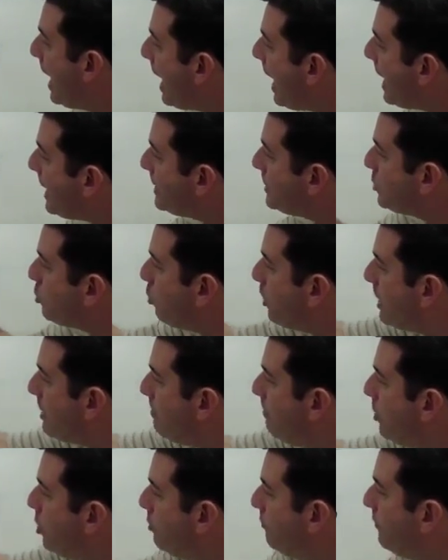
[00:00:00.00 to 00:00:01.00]
as we
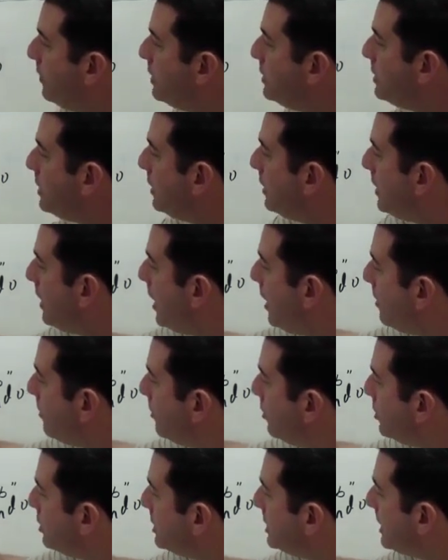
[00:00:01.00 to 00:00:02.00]
move it to the
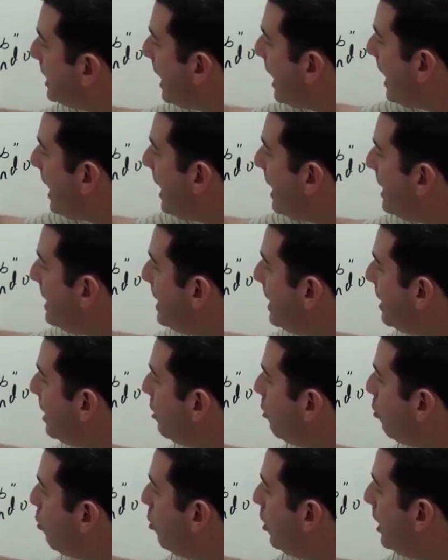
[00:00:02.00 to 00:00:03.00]
other
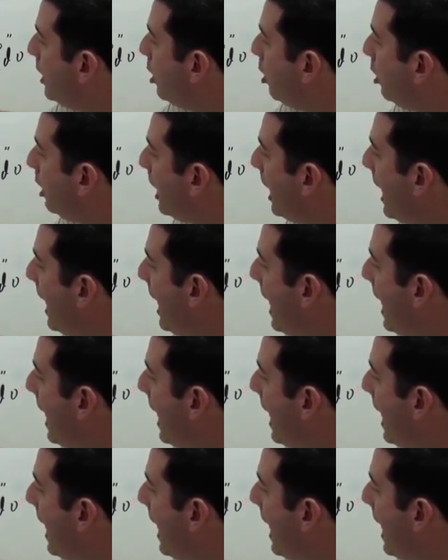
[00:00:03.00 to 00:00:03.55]
side, we'll